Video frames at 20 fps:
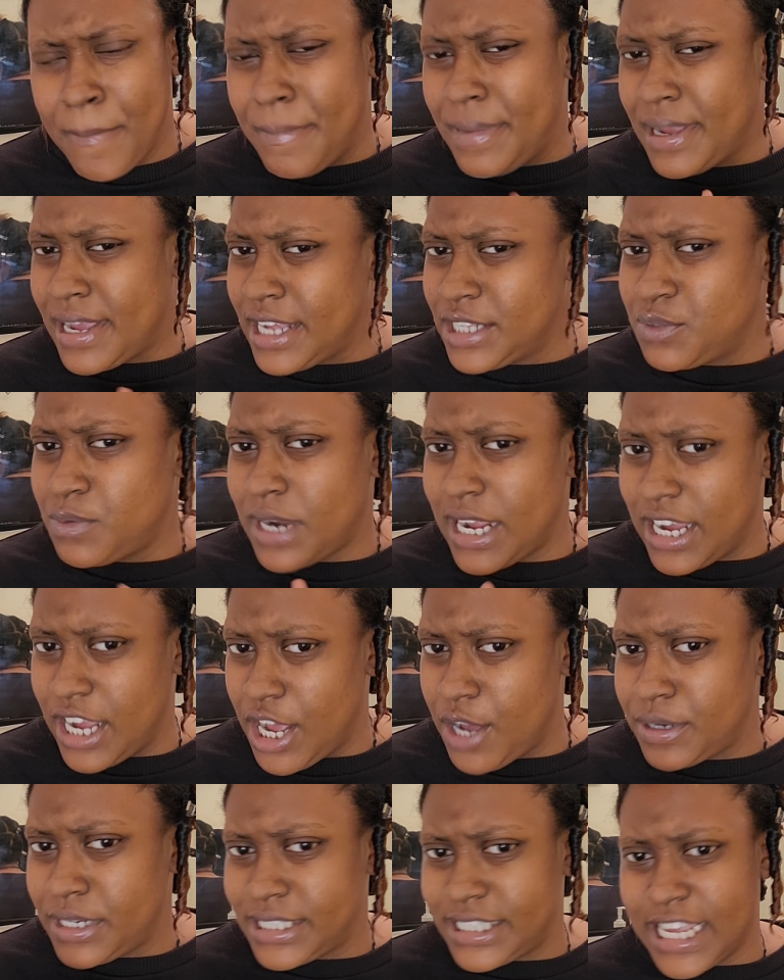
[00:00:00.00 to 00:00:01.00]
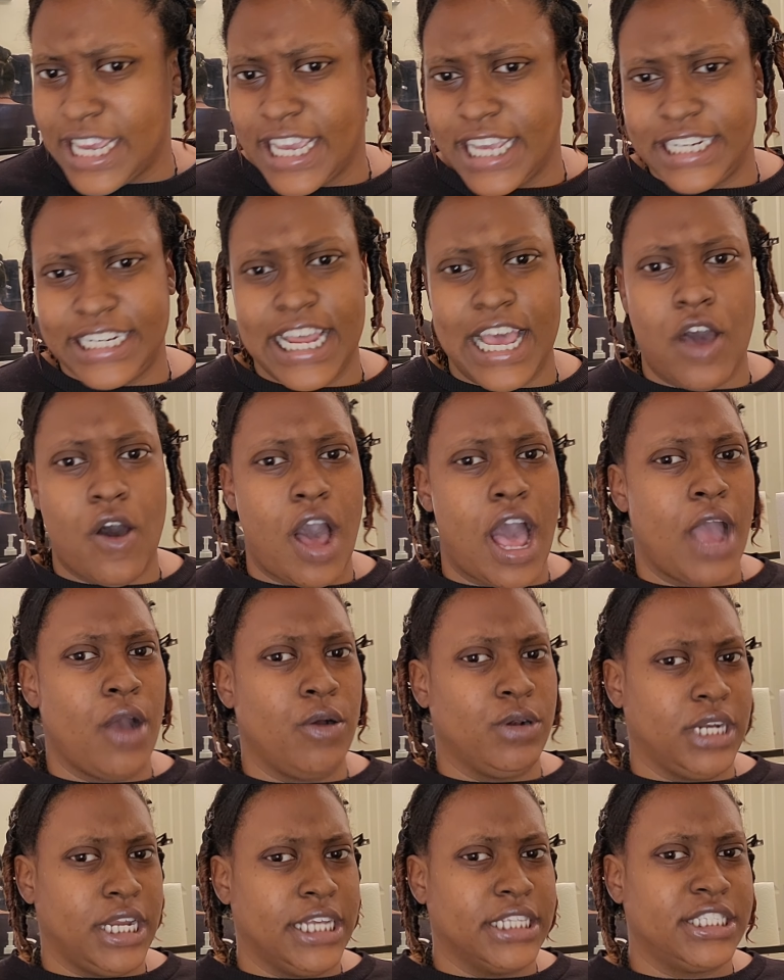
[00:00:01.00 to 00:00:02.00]
because when I go to take it down, I
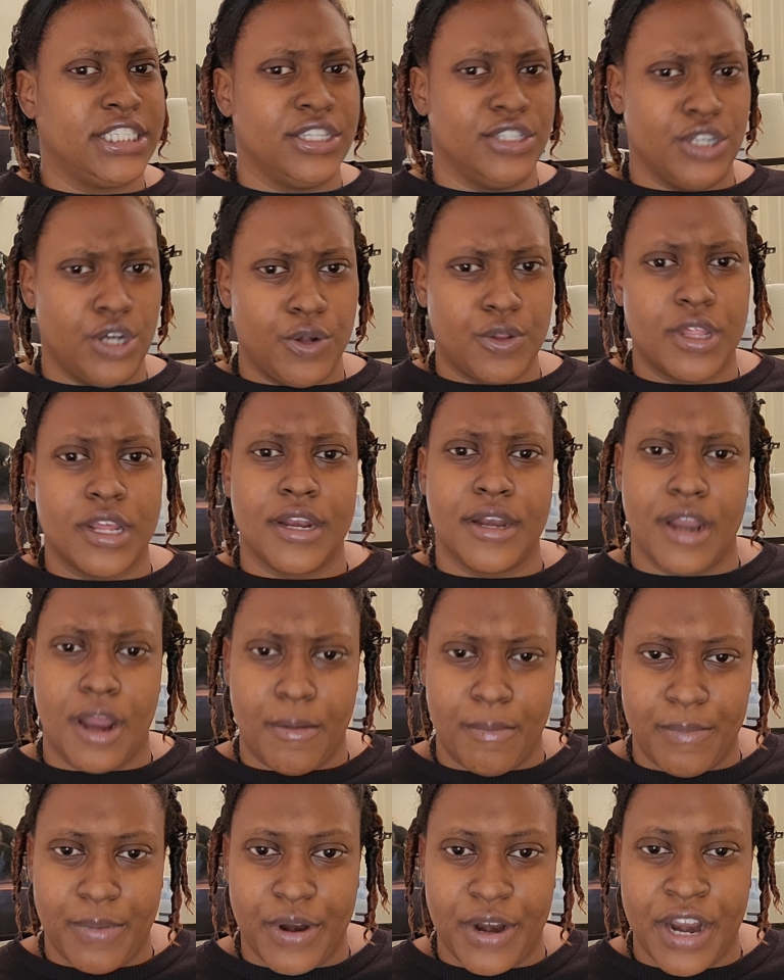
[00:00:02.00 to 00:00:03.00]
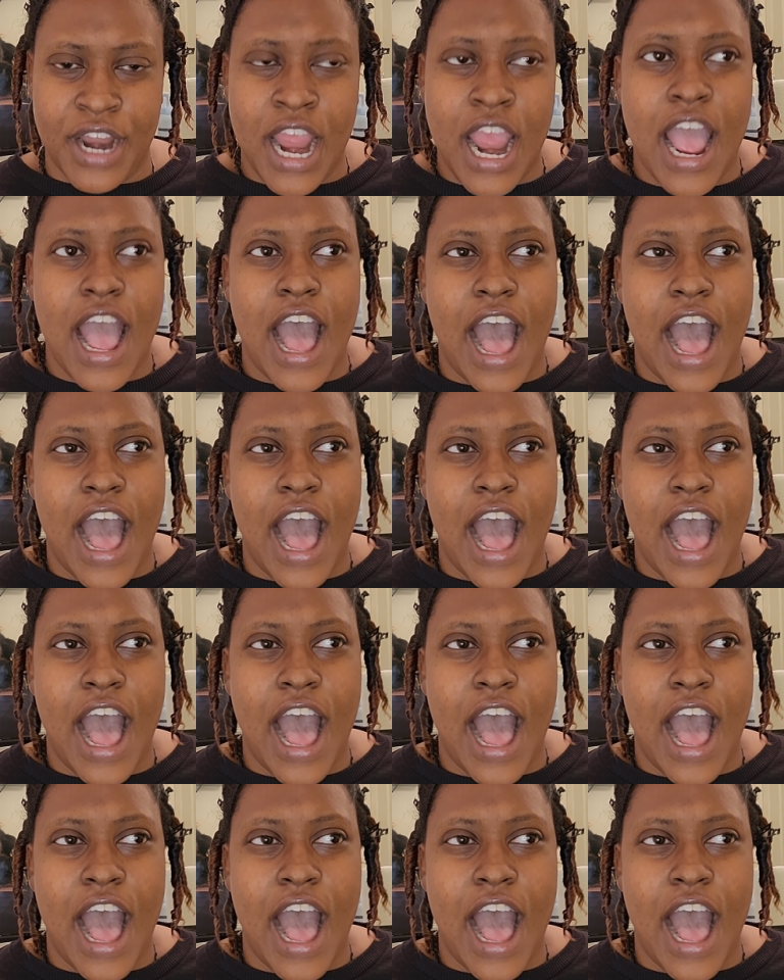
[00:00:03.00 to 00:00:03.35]
need to know the number.